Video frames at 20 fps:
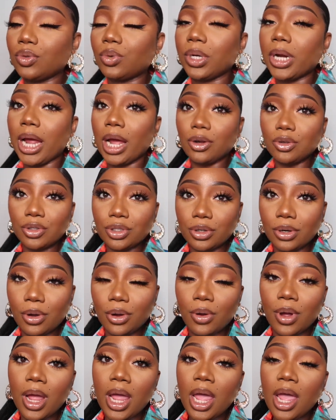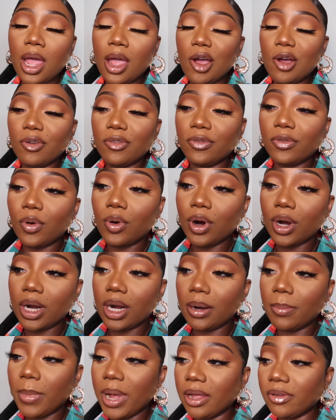do an outro
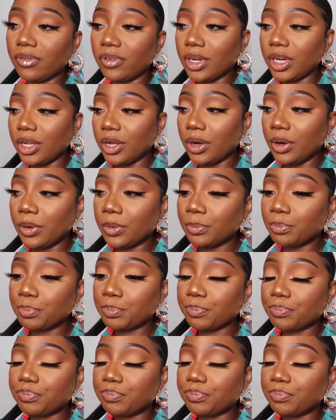for my video